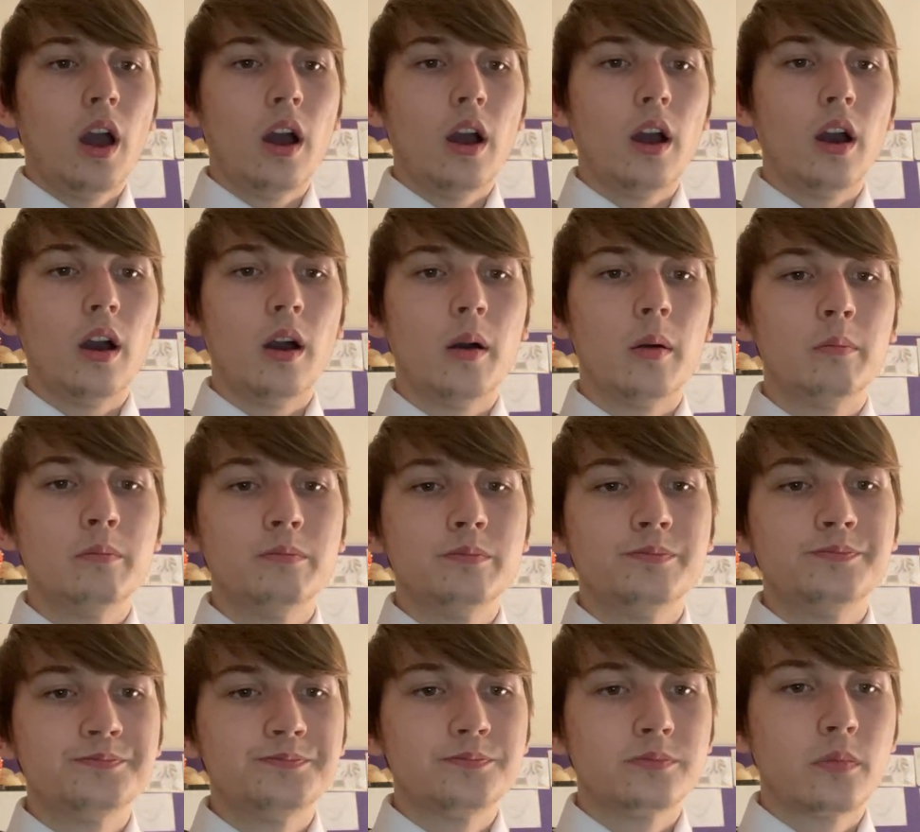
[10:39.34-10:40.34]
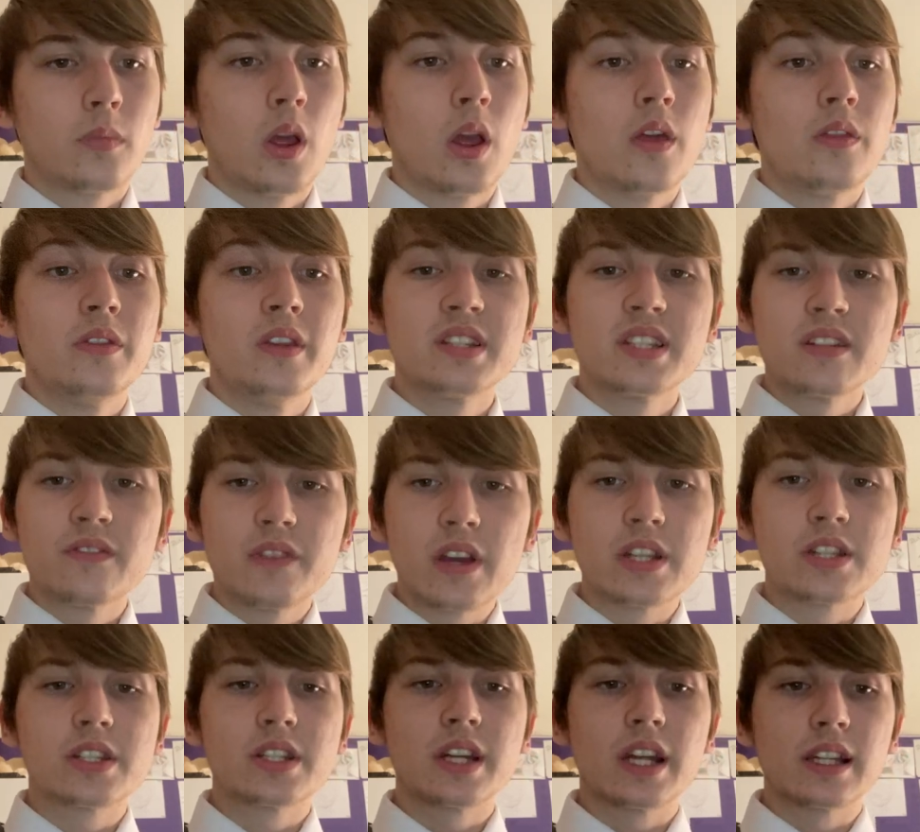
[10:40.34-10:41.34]
um, this
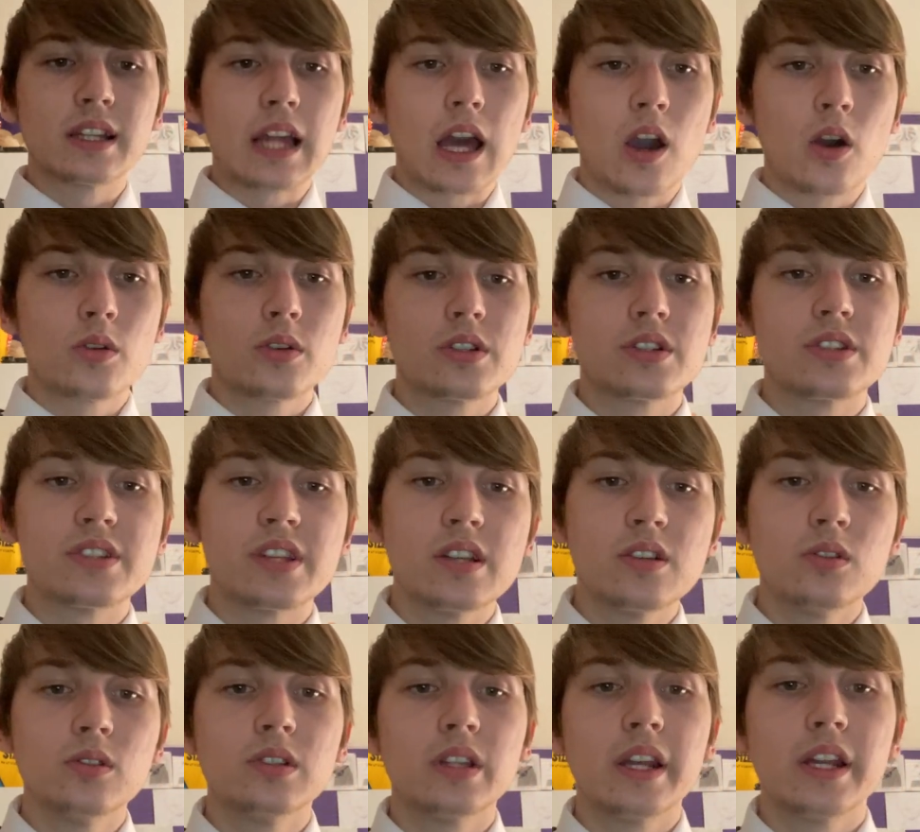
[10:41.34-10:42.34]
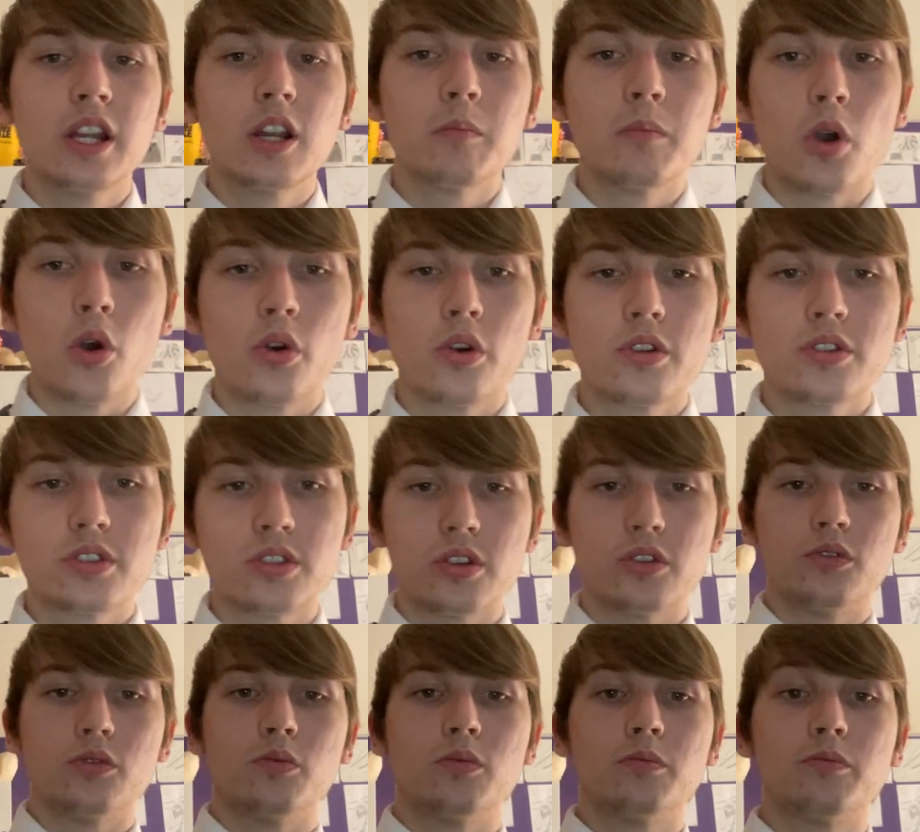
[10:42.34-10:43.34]
invention allowed single linear motors
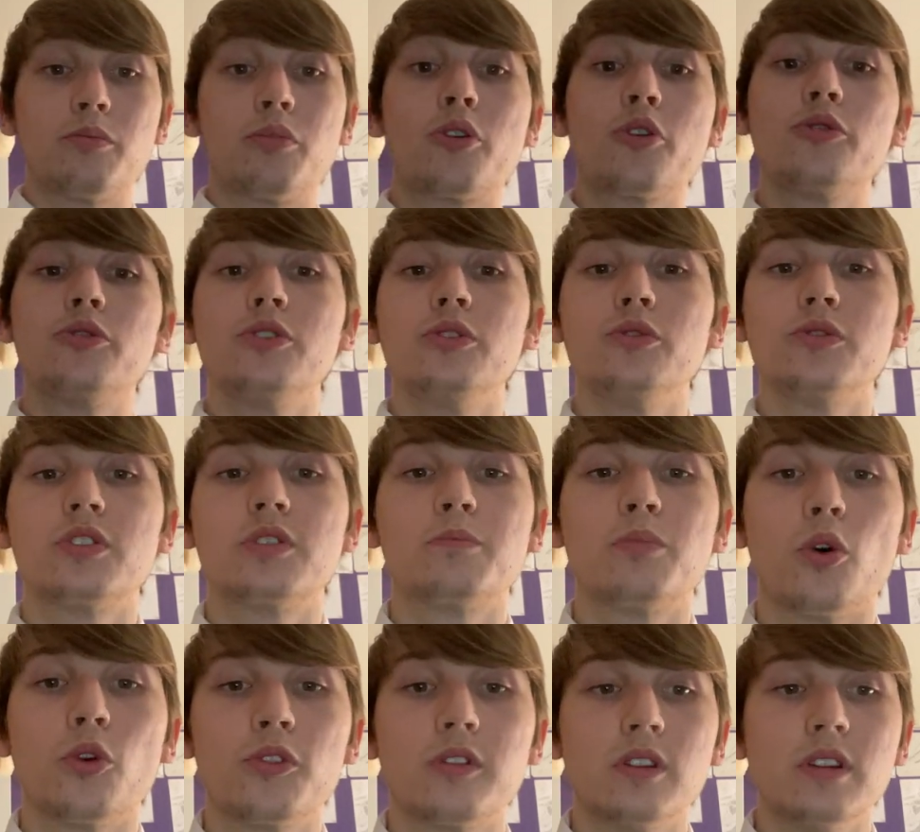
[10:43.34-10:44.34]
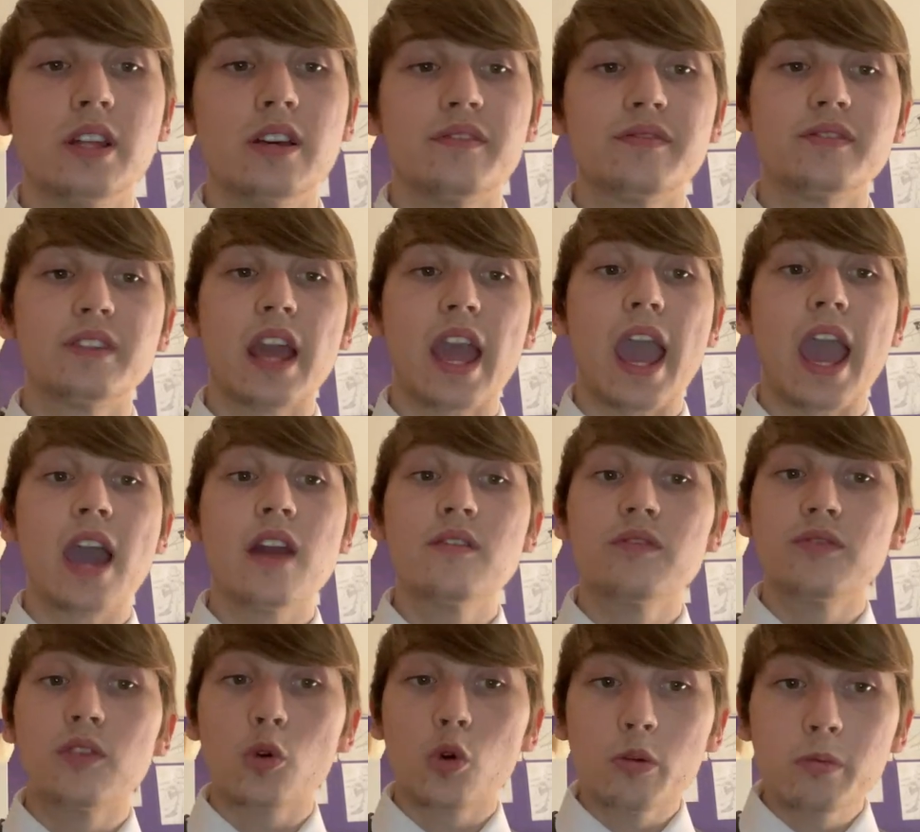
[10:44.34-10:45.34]
to produce both lift
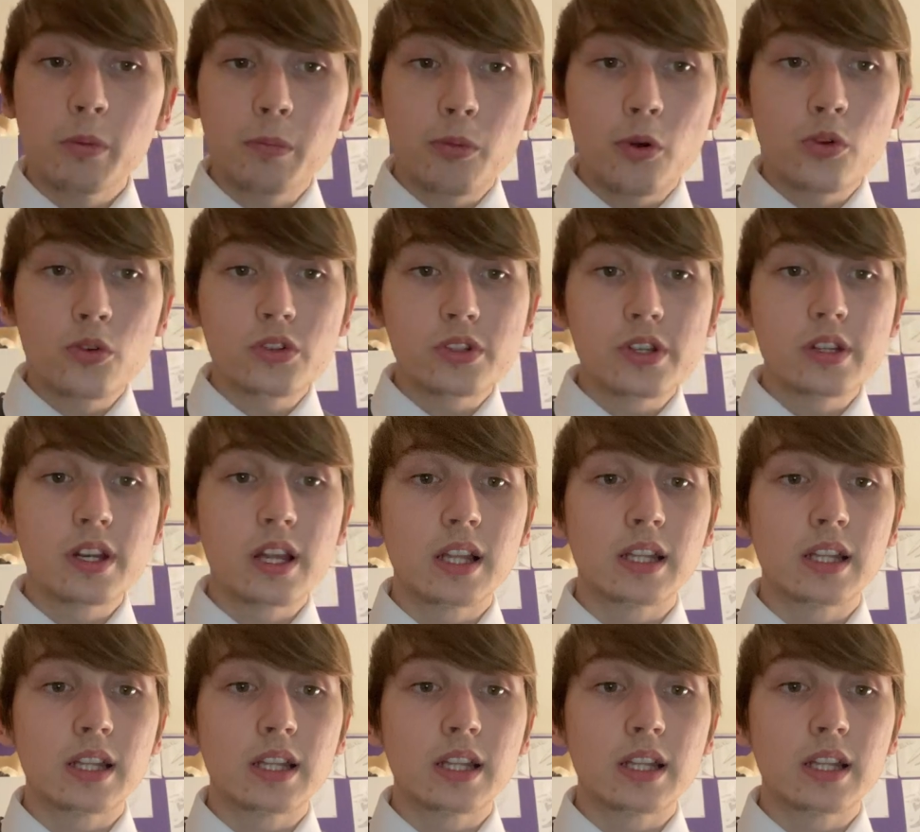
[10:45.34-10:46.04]
and forward propulsion,